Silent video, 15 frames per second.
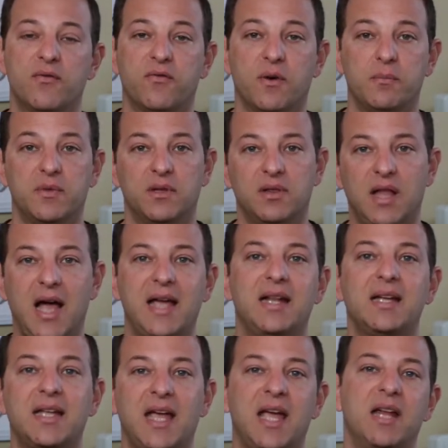From the
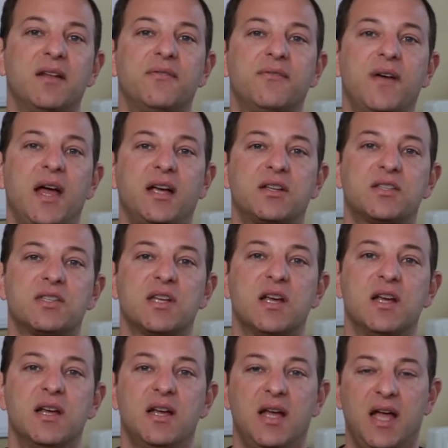lidocaine effects
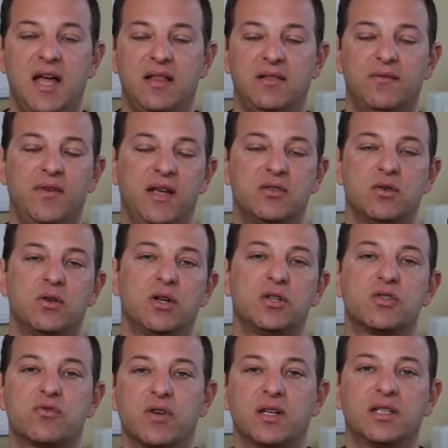and the
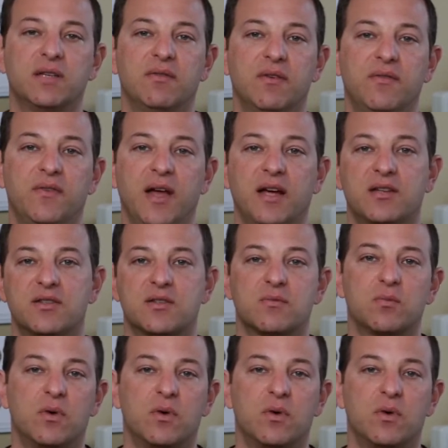vasoconstrictive effects,